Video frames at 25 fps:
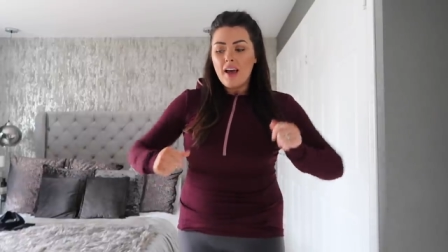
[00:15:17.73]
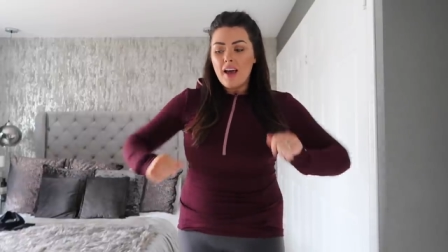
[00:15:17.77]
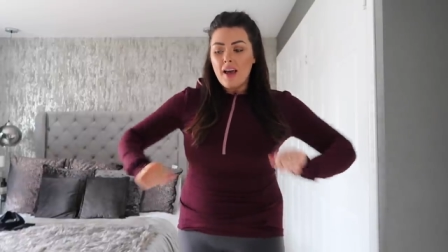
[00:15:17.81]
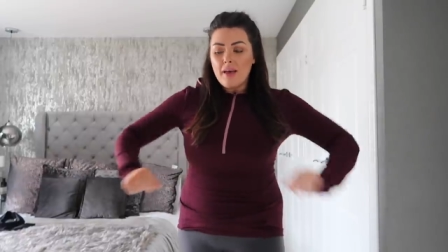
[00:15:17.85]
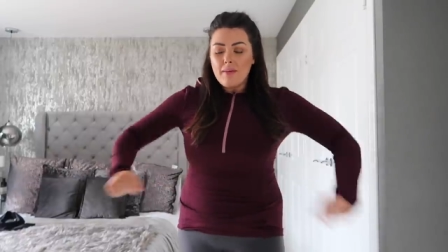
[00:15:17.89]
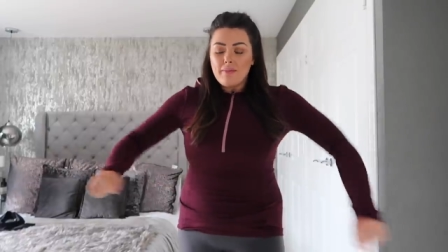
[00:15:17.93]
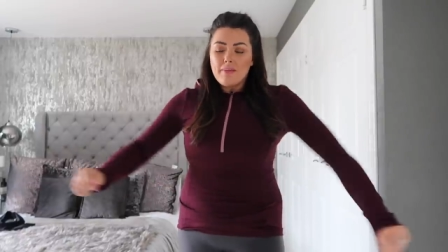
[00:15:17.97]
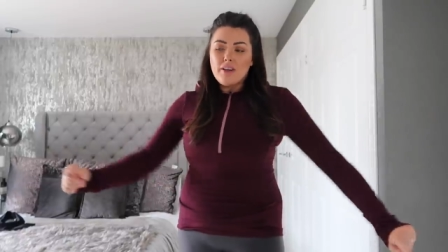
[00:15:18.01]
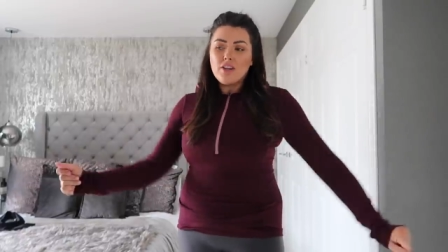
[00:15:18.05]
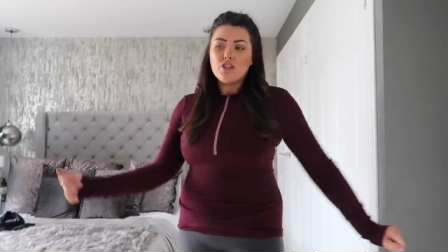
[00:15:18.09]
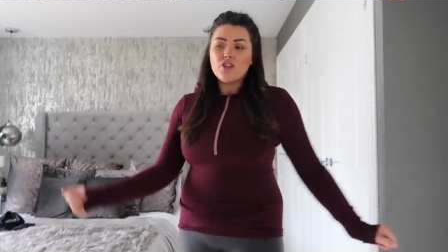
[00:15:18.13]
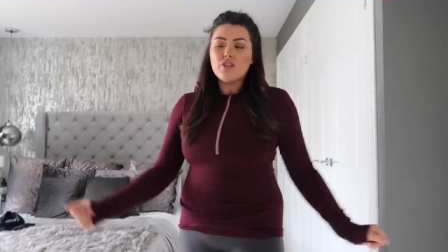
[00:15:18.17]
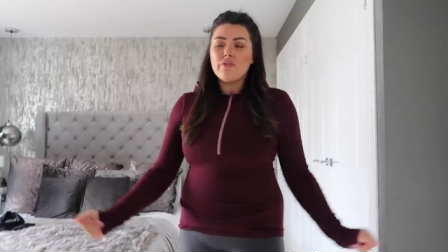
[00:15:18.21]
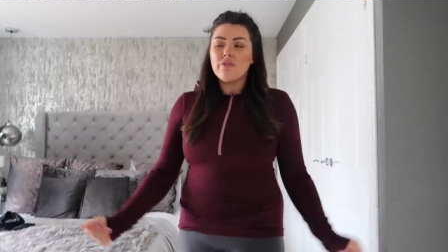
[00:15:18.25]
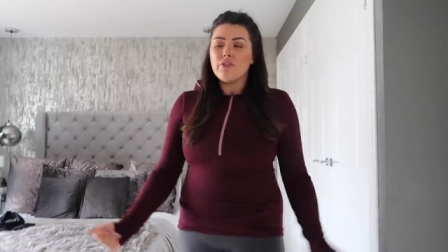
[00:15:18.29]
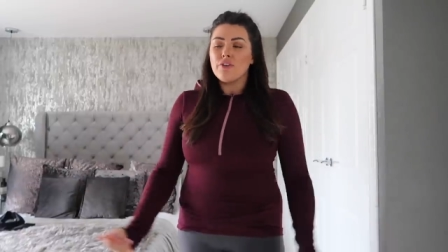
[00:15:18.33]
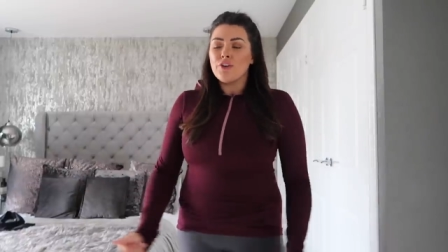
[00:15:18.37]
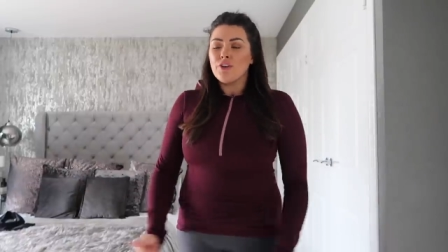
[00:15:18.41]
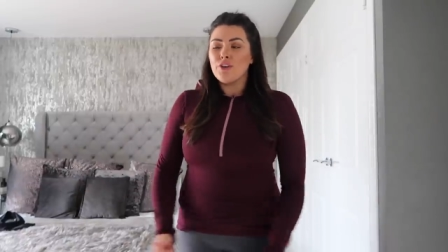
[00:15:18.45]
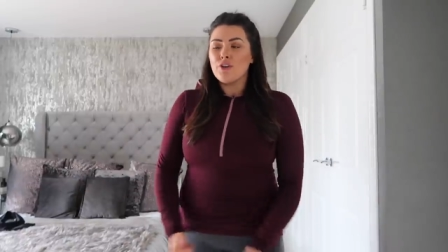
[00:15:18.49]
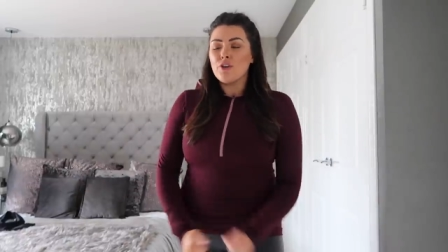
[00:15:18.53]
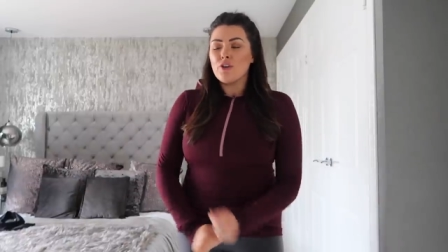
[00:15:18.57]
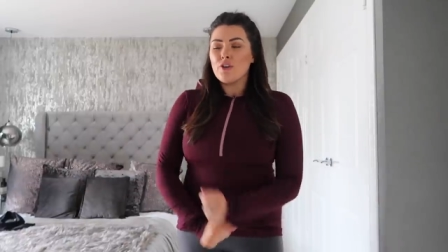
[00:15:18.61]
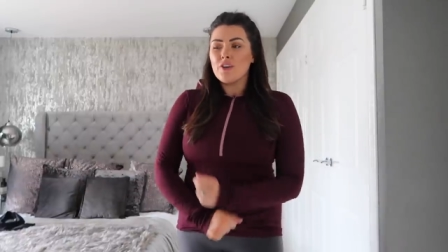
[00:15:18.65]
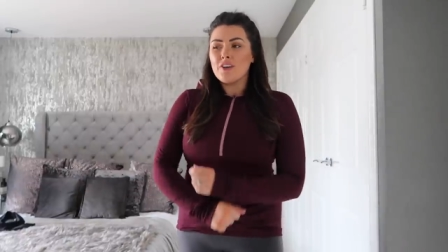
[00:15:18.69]
it makes you feel
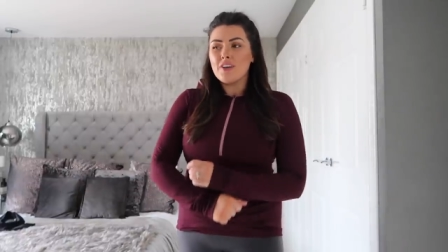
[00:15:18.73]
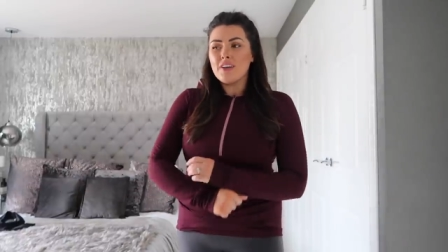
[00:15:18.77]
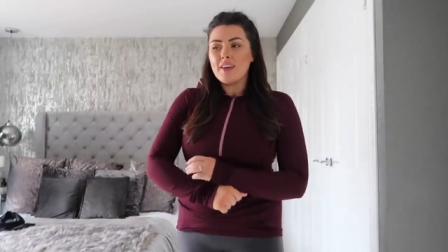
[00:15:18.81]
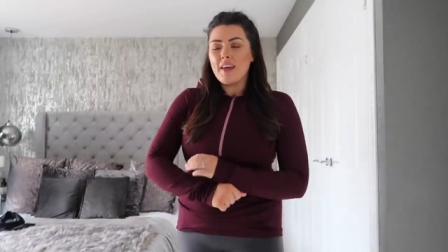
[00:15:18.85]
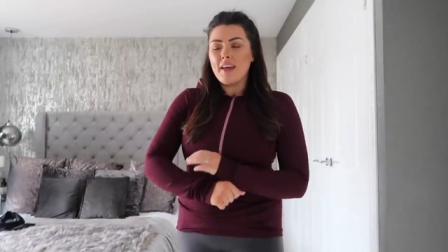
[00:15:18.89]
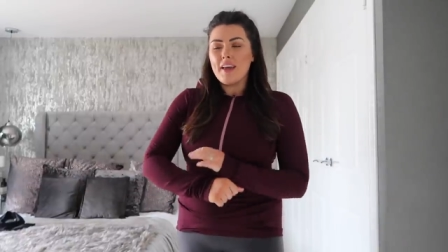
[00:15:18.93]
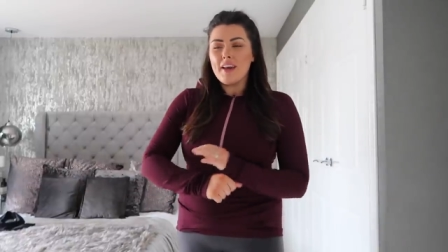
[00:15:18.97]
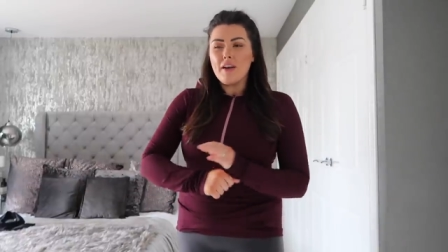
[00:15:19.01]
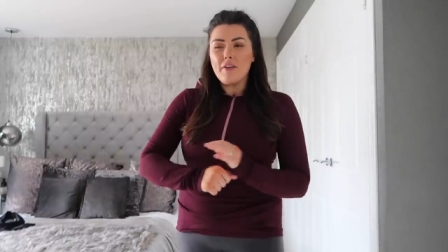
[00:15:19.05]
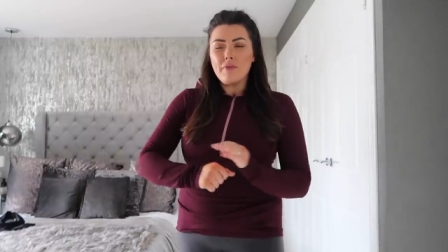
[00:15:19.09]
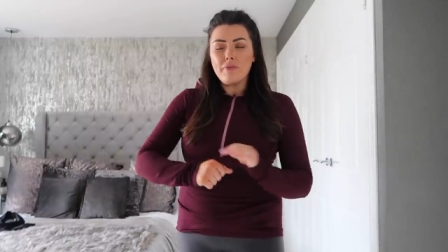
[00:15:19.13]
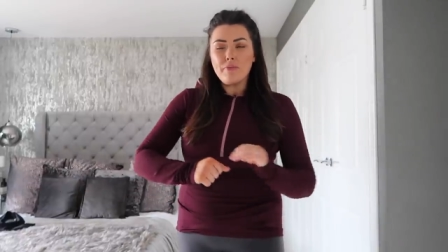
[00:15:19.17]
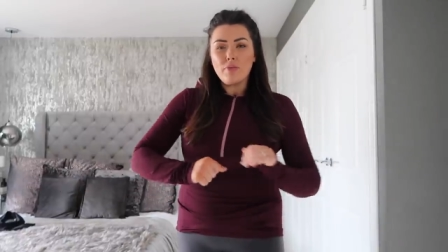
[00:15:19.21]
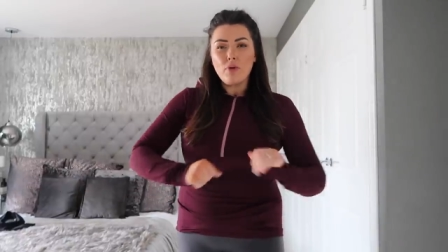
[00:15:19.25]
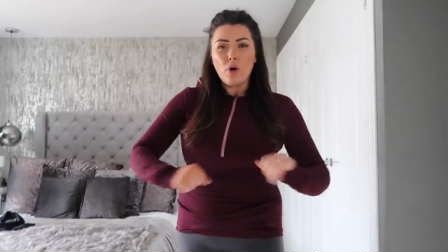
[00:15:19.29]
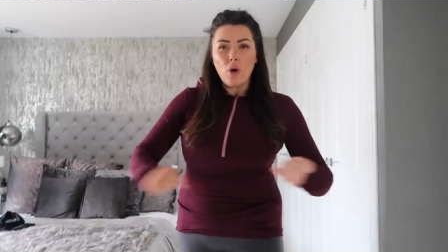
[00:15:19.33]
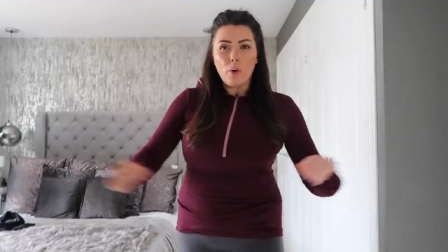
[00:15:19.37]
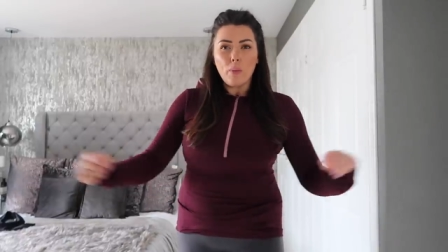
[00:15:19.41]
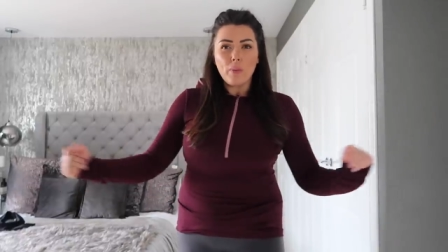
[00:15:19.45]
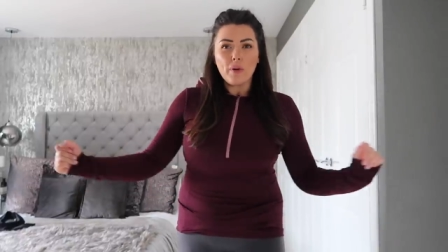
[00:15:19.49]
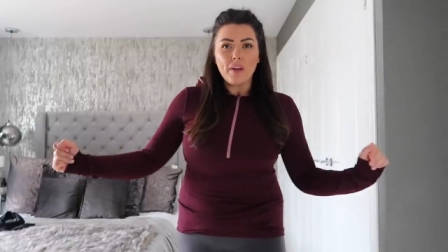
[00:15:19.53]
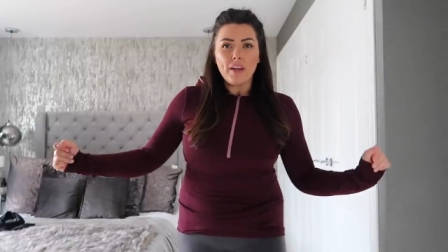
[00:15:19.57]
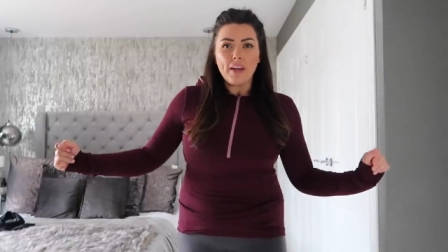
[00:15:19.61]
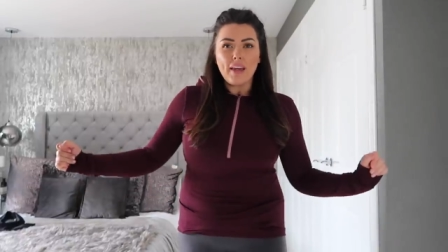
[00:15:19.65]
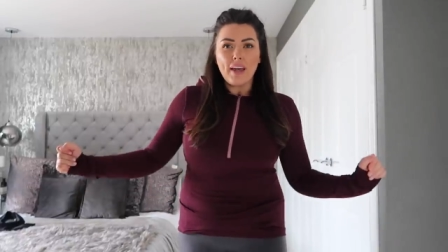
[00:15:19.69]
like you can kind of
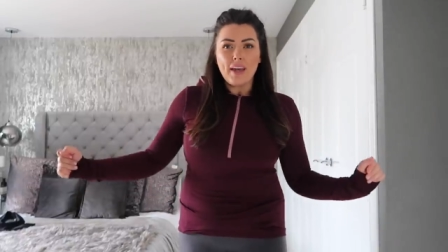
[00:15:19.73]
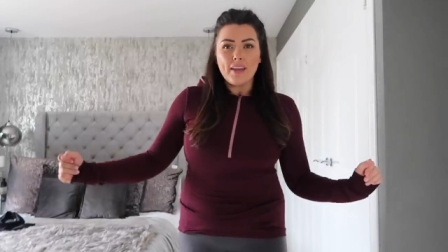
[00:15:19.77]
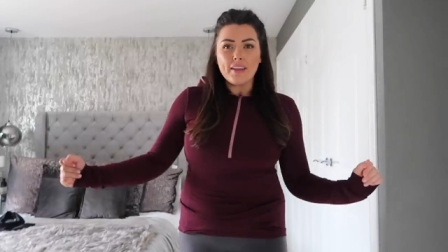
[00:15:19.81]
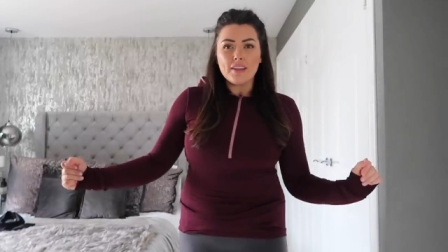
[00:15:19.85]
properly get